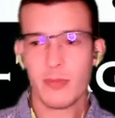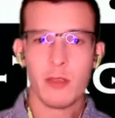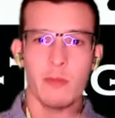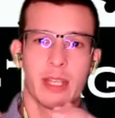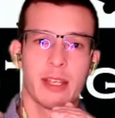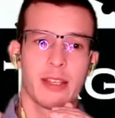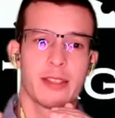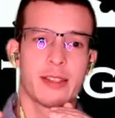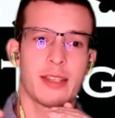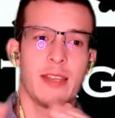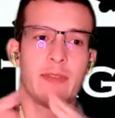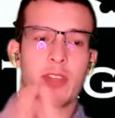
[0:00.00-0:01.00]
because
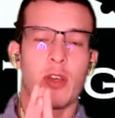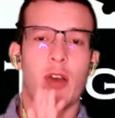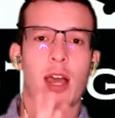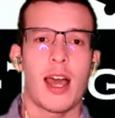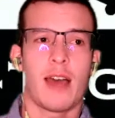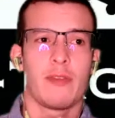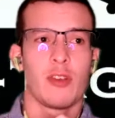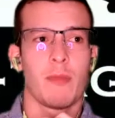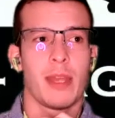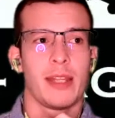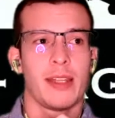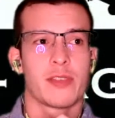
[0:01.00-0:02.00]
even though Javier
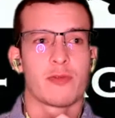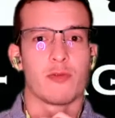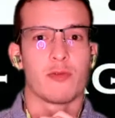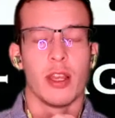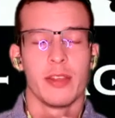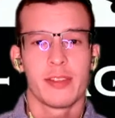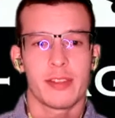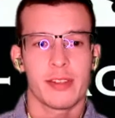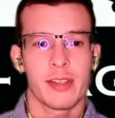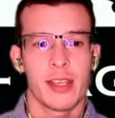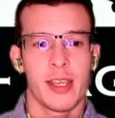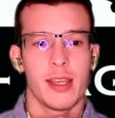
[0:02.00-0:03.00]
Mendez runs
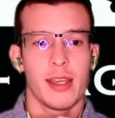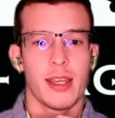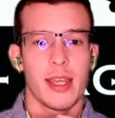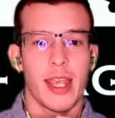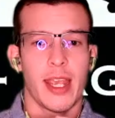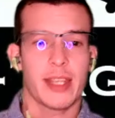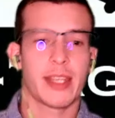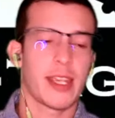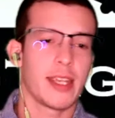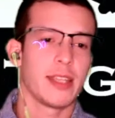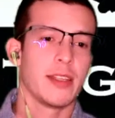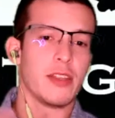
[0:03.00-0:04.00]

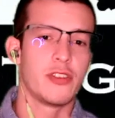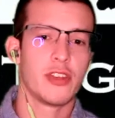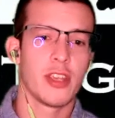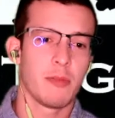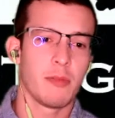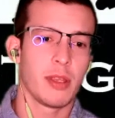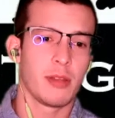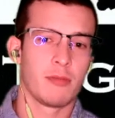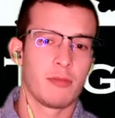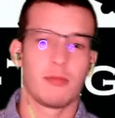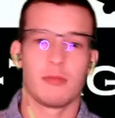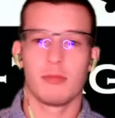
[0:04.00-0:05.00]
AKA in the gym and
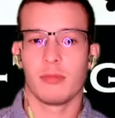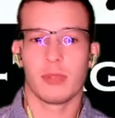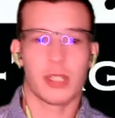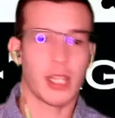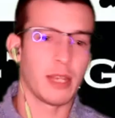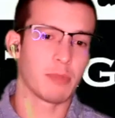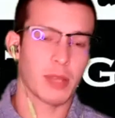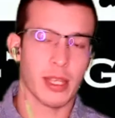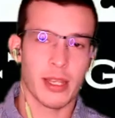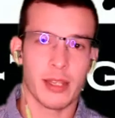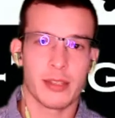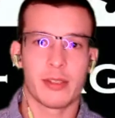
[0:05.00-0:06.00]
game
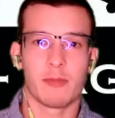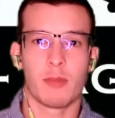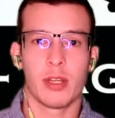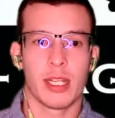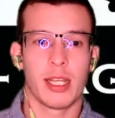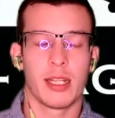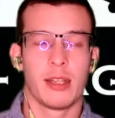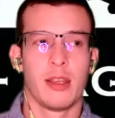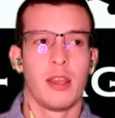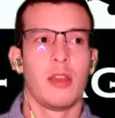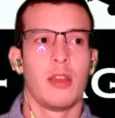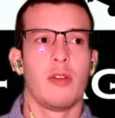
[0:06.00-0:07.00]
plans and whatnot,
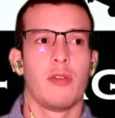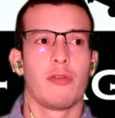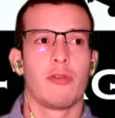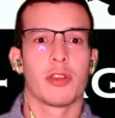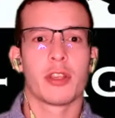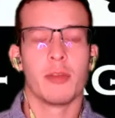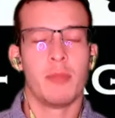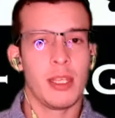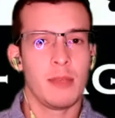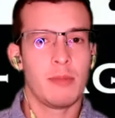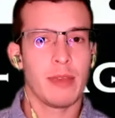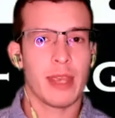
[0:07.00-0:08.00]
for
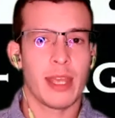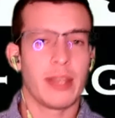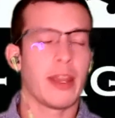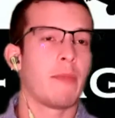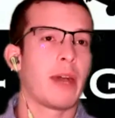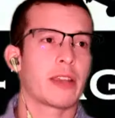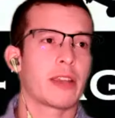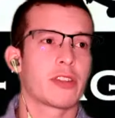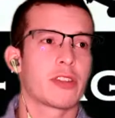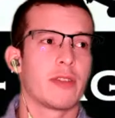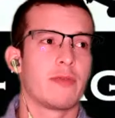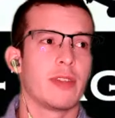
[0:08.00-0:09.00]
Khabib and now
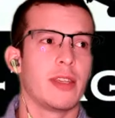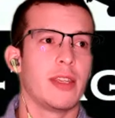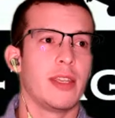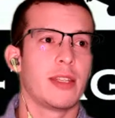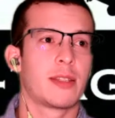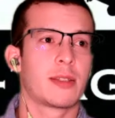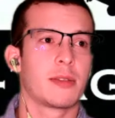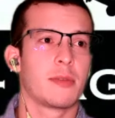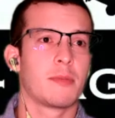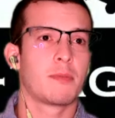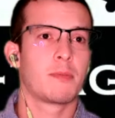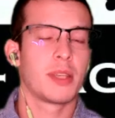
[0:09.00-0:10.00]
Makhachev, it's
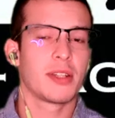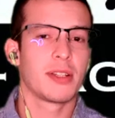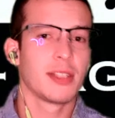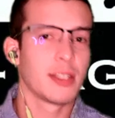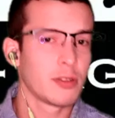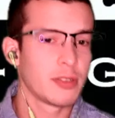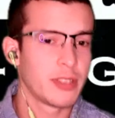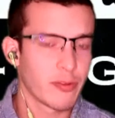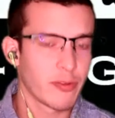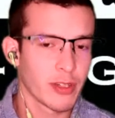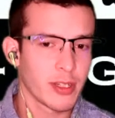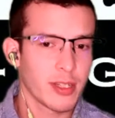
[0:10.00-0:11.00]
been a little
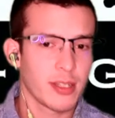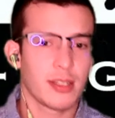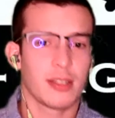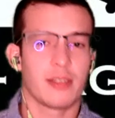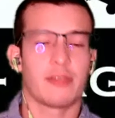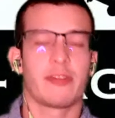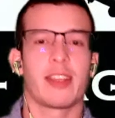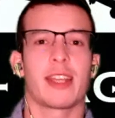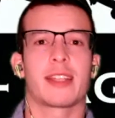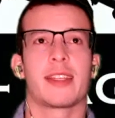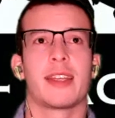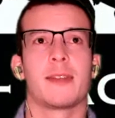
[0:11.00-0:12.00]
different. The
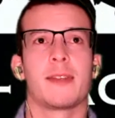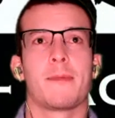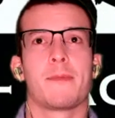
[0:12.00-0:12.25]
fact that